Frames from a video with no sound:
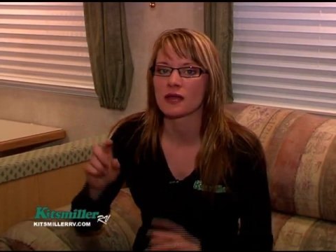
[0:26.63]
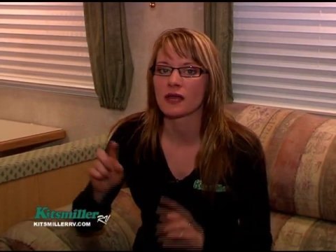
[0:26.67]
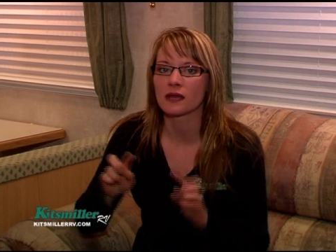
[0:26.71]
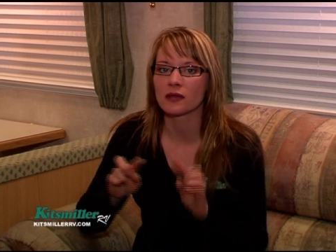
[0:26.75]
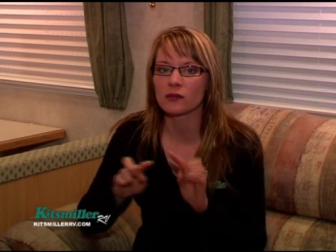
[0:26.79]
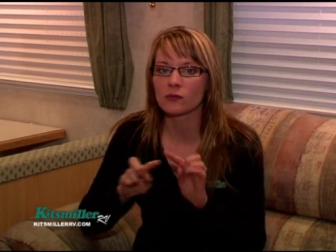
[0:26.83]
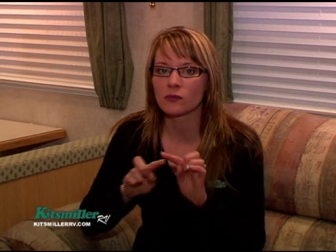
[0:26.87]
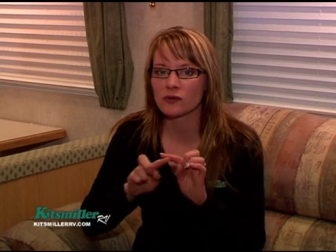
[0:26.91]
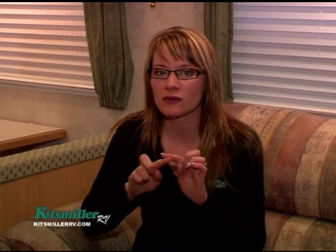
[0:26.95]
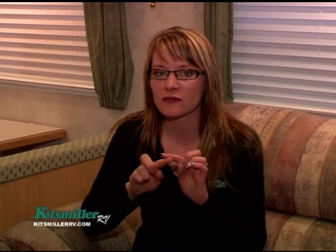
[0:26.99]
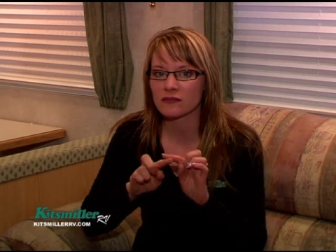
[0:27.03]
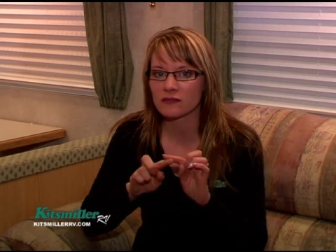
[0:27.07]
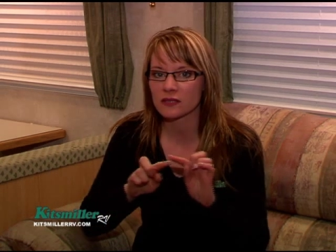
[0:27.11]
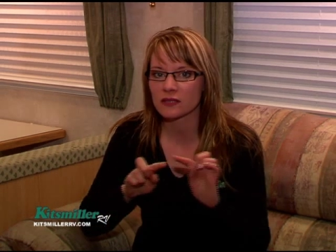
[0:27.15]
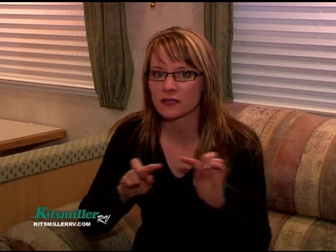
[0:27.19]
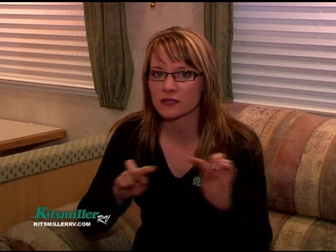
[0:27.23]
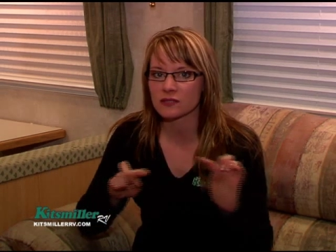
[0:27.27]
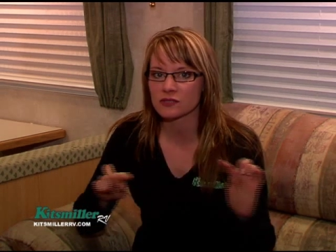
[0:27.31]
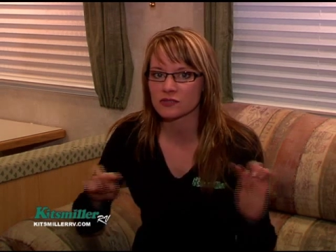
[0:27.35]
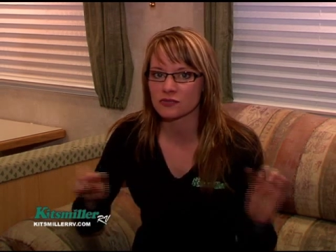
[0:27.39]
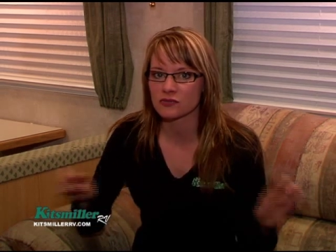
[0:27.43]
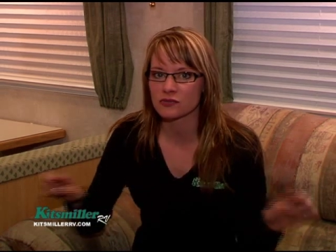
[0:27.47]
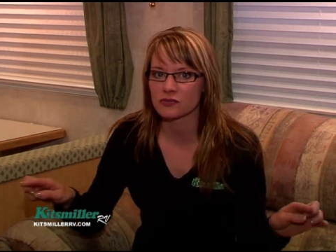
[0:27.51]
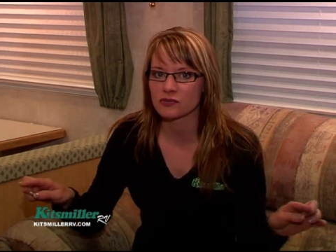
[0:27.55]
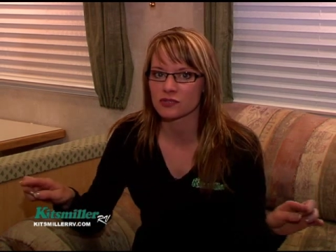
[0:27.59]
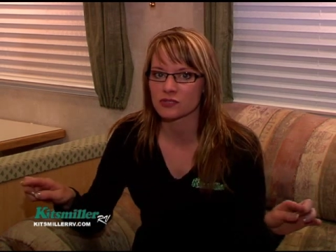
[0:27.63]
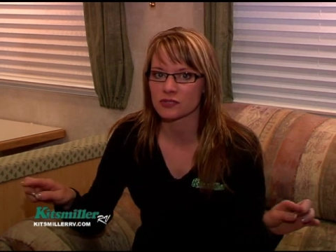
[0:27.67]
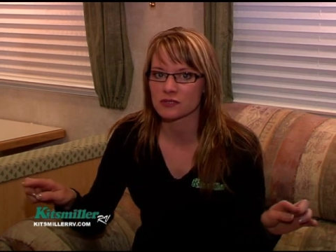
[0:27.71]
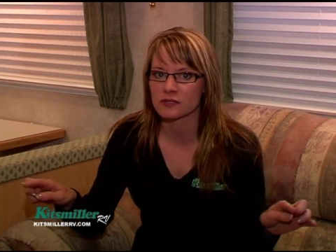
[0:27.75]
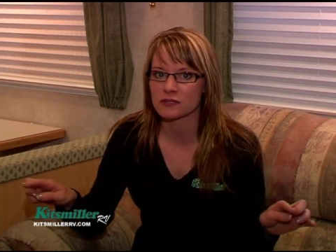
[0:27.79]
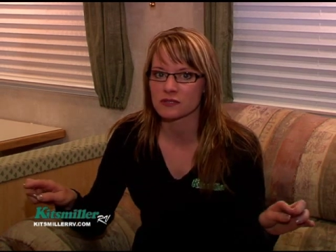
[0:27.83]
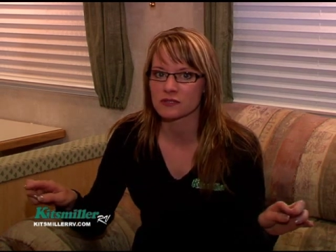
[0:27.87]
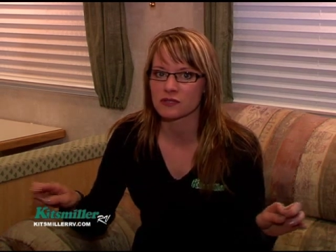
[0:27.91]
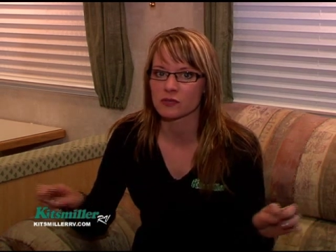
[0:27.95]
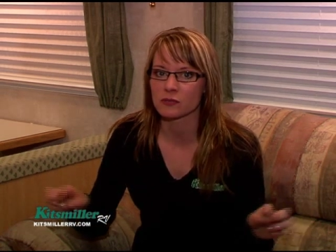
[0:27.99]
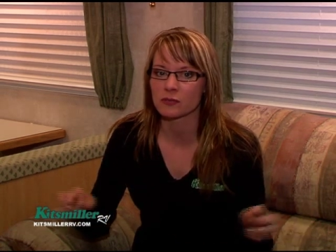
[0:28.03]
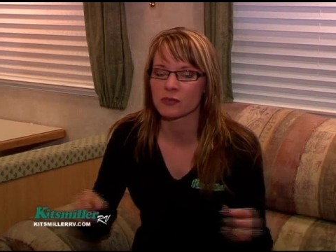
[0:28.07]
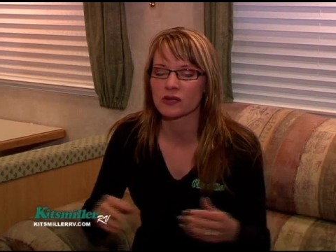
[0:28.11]
any one of the
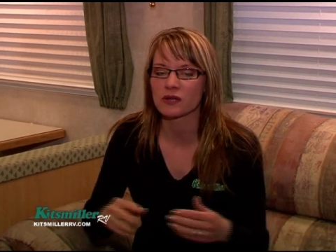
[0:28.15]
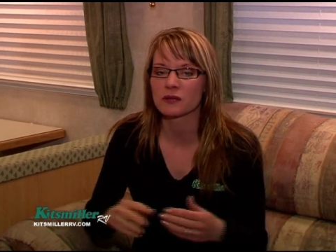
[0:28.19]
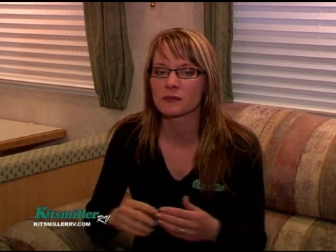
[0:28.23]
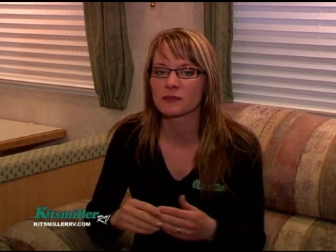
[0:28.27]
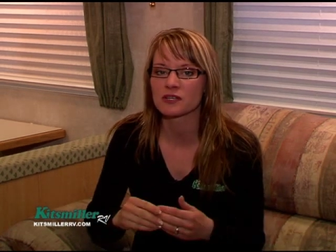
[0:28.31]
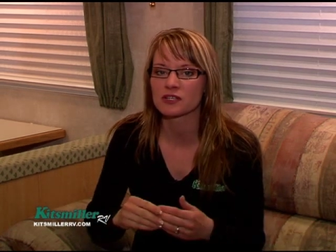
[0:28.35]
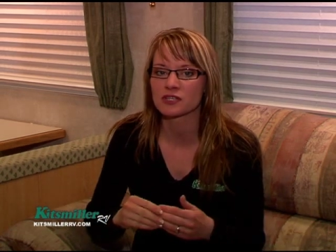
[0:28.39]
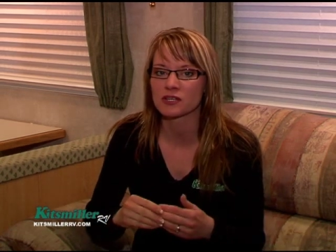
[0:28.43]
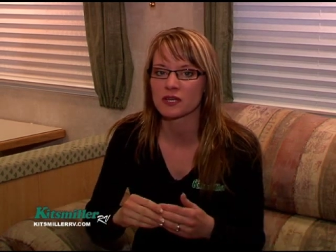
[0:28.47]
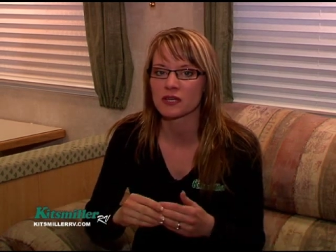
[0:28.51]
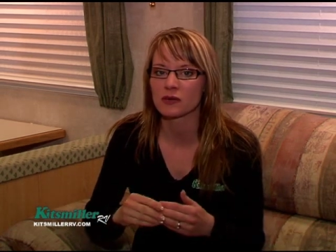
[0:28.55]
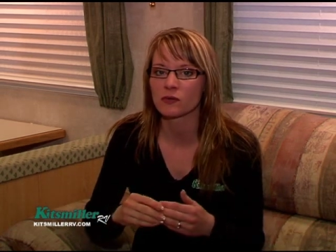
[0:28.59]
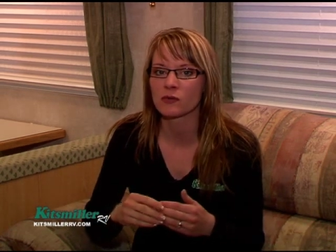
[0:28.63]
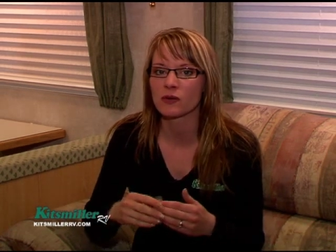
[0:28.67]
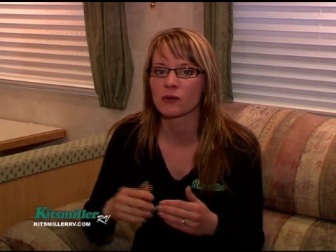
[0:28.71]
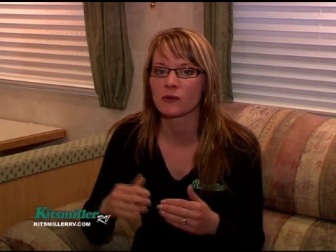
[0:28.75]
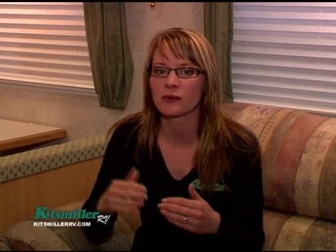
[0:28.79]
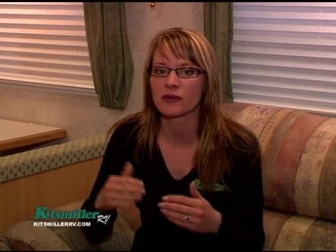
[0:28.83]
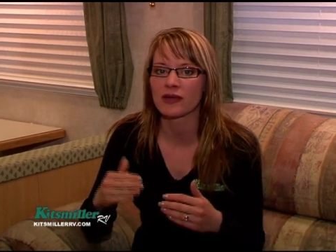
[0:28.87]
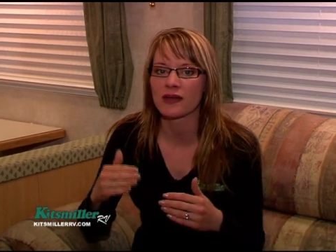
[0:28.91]
extrusions, so pretty much anywhere